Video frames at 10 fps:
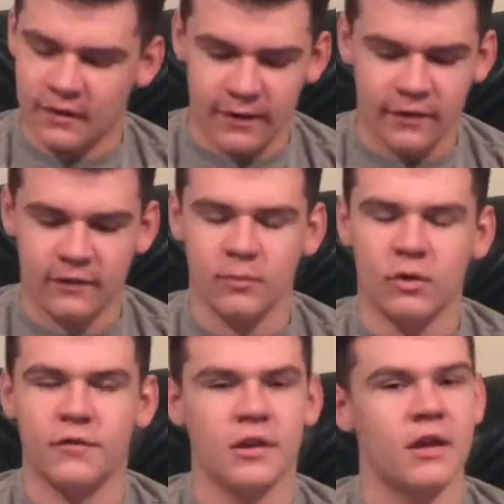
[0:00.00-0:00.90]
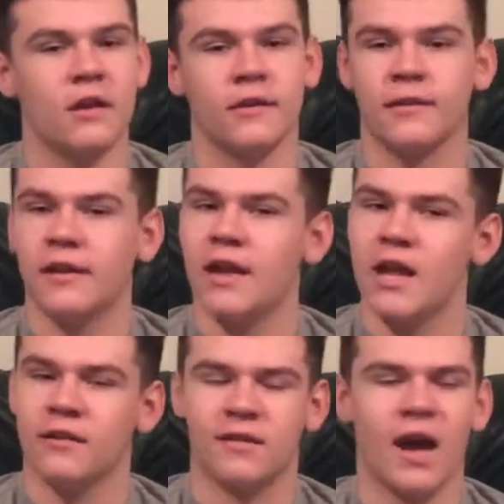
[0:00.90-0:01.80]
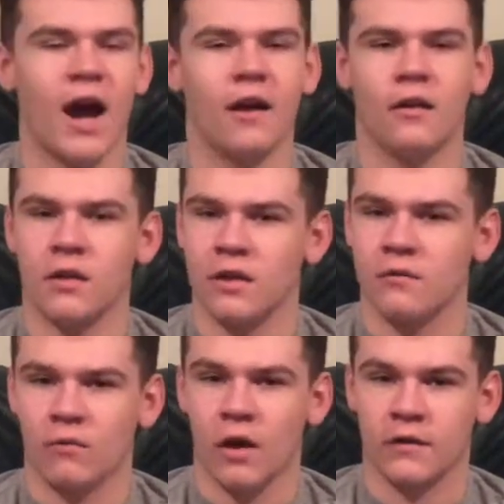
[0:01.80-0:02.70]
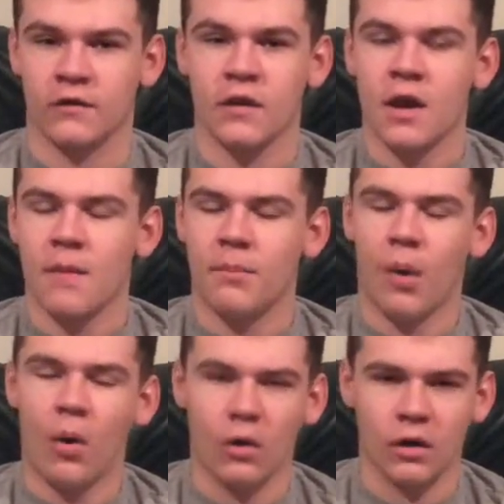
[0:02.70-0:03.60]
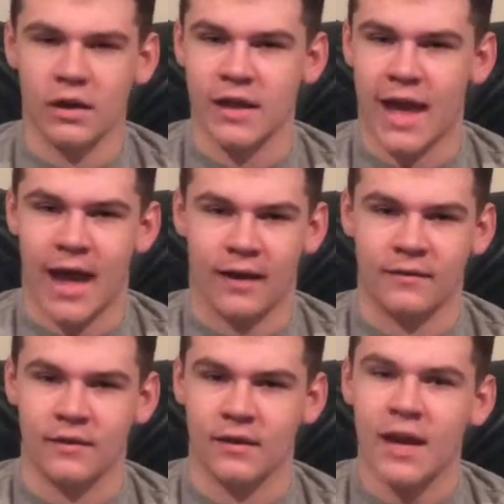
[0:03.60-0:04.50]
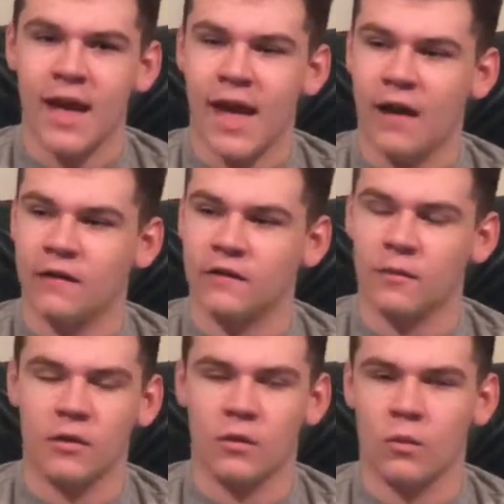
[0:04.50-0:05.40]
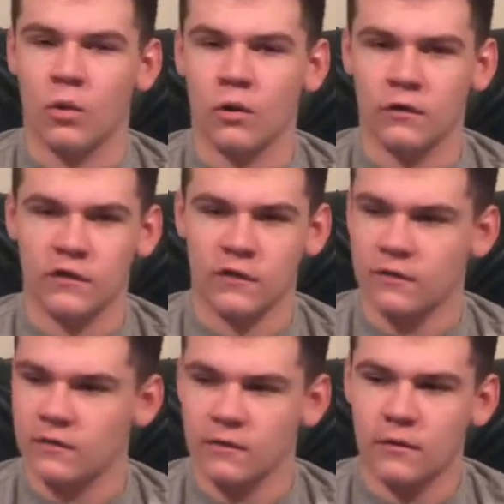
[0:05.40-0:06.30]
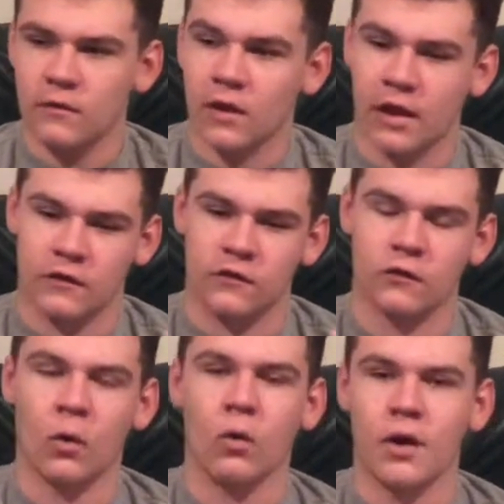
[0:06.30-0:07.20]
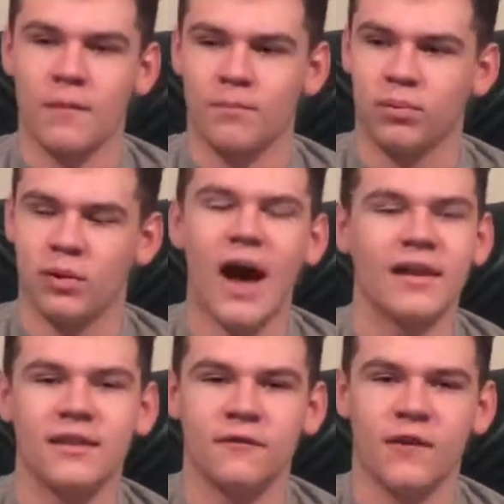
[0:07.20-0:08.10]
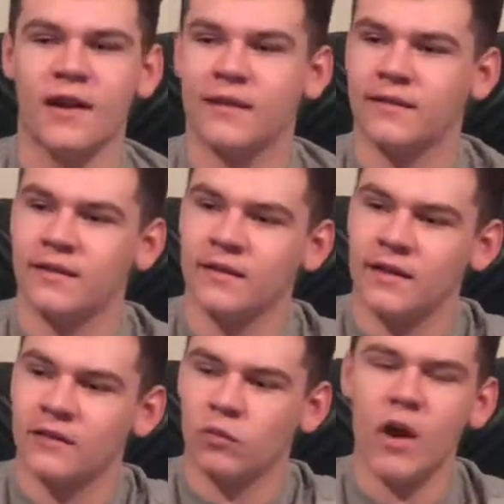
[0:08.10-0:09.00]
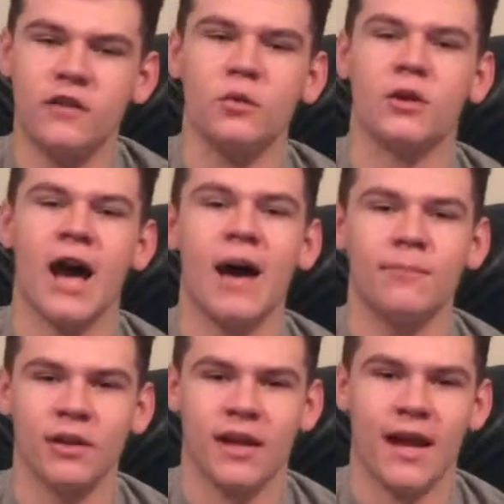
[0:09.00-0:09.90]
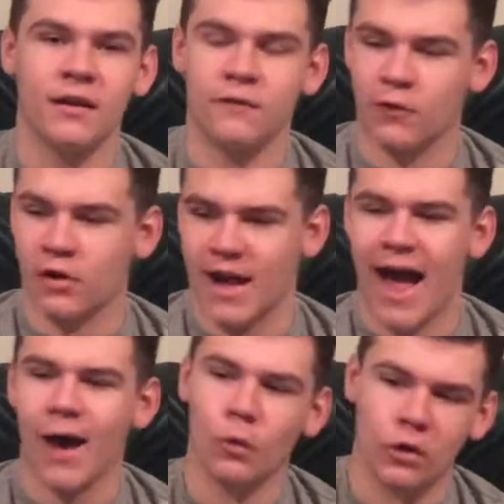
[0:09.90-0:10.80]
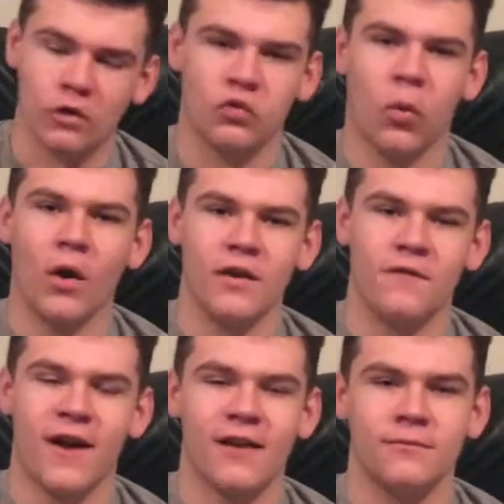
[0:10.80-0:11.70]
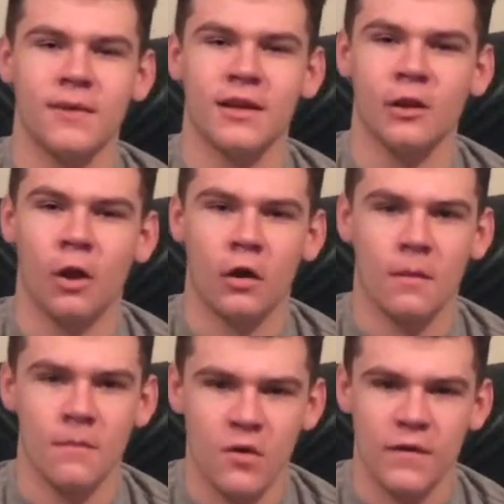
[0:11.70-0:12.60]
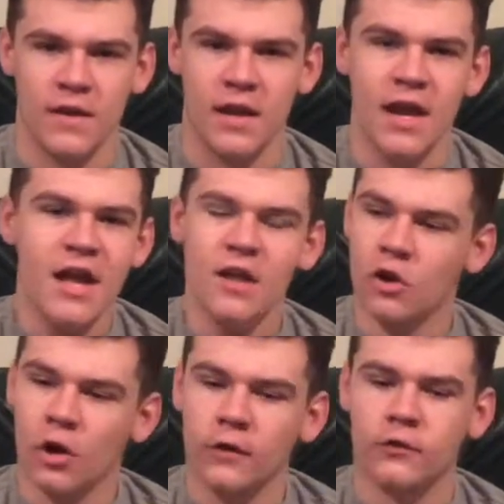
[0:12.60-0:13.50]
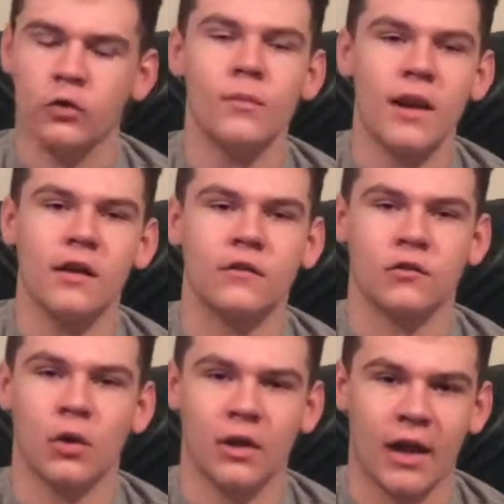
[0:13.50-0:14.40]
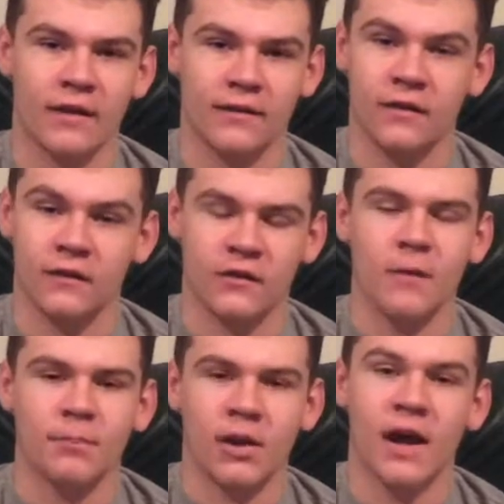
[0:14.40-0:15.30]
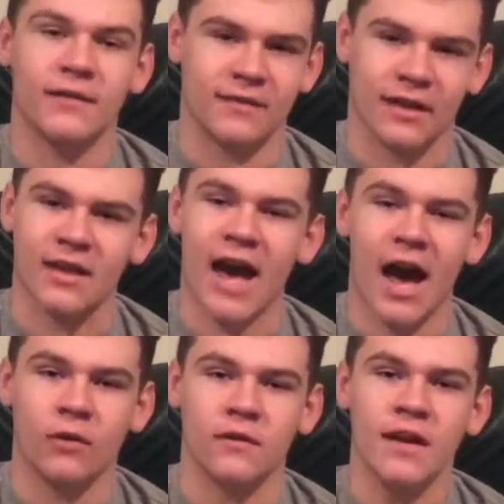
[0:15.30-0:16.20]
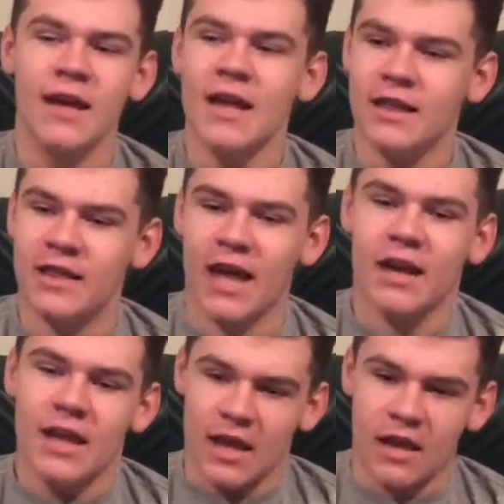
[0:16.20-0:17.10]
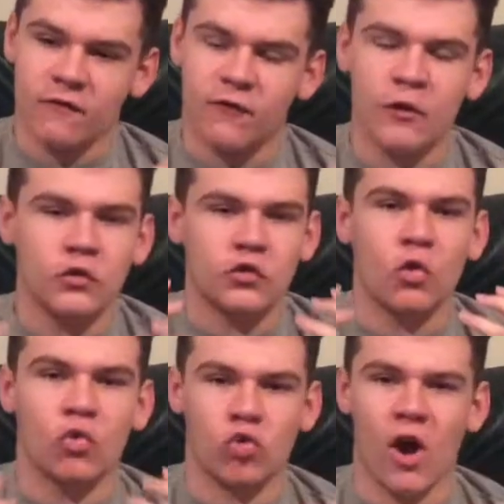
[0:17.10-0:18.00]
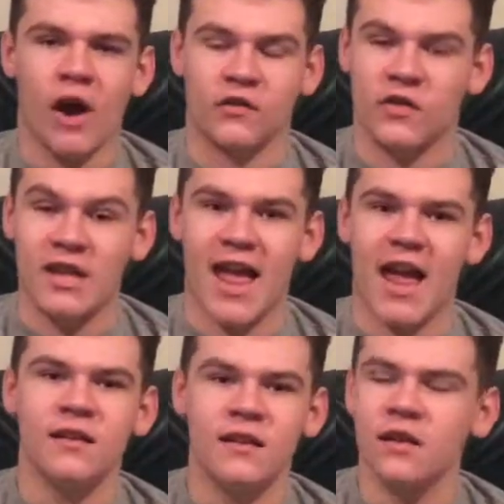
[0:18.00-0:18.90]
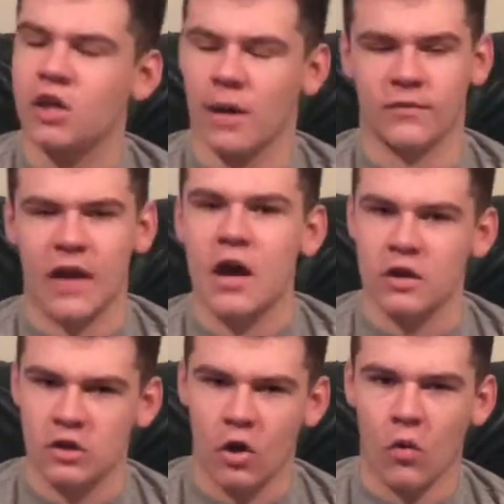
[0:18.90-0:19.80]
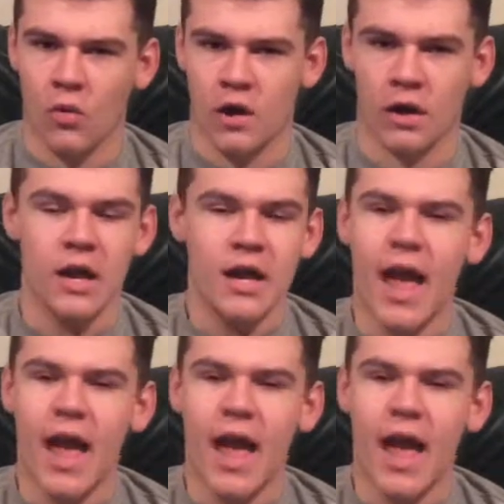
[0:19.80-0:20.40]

This movie is entirely rushed, poorly acted, has some of the worst, like, story plot devices. It's too complicated for an hour and 25-minute long movie. There are too many storylines and subplots to count that it feels so rushed. The ending comes out of nowhere.